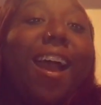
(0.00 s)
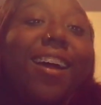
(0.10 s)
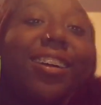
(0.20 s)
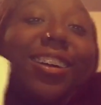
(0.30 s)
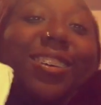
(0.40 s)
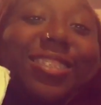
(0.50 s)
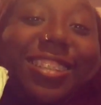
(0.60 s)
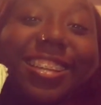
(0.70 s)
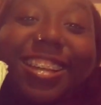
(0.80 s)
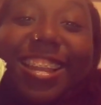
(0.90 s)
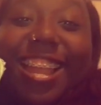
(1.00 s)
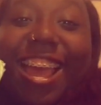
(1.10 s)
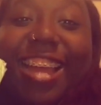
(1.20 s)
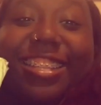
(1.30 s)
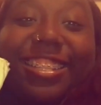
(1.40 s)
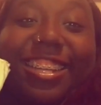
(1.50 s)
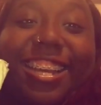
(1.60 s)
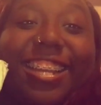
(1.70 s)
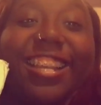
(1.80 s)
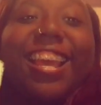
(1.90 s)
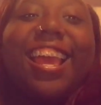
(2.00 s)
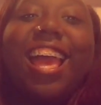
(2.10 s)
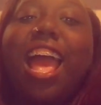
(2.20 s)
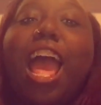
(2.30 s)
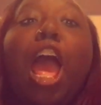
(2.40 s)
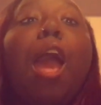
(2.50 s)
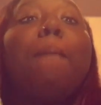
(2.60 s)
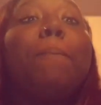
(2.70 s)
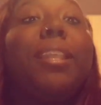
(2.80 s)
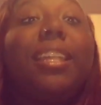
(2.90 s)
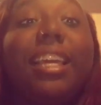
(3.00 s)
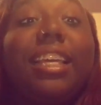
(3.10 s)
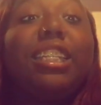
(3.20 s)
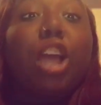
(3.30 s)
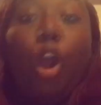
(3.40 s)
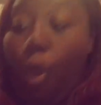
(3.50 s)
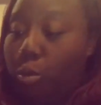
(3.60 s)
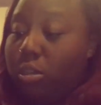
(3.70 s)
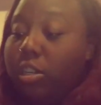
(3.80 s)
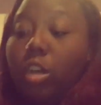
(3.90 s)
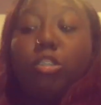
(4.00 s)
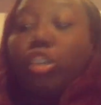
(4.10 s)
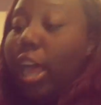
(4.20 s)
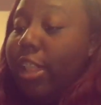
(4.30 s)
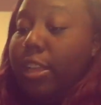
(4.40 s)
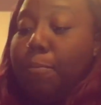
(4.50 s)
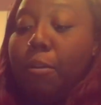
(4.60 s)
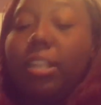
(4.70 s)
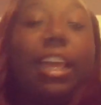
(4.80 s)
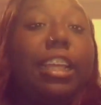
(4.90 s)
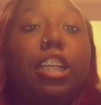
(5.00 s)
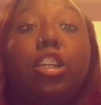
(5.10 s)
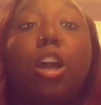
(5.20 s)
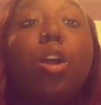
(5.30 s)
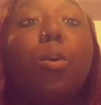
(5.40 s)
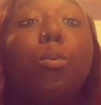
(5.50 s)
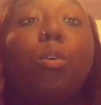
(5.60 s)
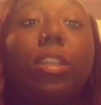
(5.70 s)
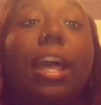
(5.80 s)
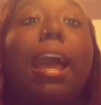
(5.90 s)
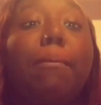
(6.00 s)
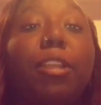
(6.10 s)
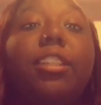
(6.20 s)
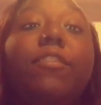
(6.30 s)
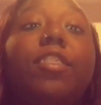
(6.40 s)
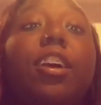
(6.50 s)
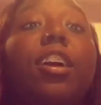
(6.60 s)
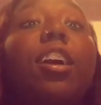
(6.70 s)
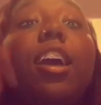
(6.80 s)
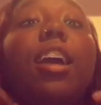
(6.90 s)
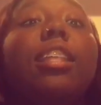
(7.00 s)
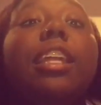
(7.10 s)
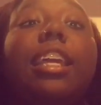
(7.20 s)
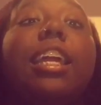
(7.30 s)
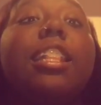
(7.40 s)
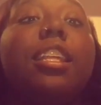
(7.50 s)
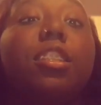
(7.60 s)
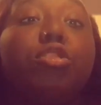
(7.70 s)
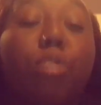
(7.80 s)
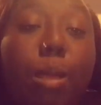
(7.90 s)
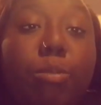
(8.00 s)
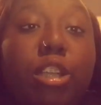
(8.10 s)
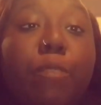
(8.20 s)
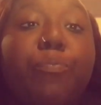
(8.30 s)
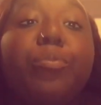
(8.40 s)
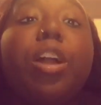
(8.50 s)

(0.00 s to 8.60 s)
Okashi Connection. Please go go try their like go online. I'm gonna leave the link in the description.